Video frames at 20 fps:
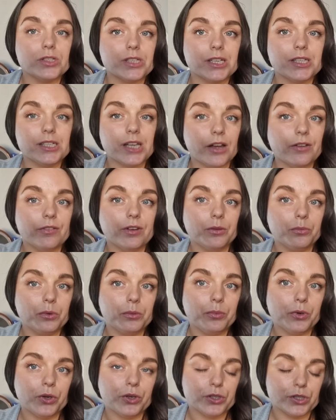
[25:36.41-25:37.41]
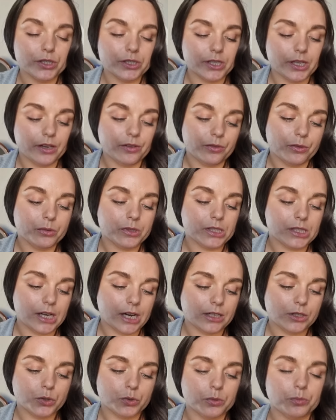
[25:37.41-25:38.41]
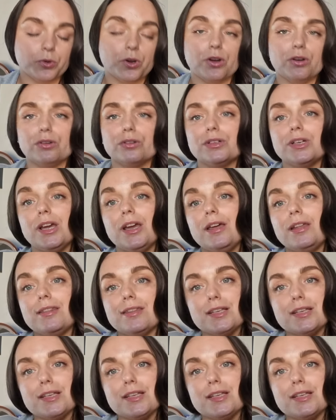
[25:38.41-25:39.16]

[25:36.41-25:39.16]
because I definitely would purchase it if it was an actual product.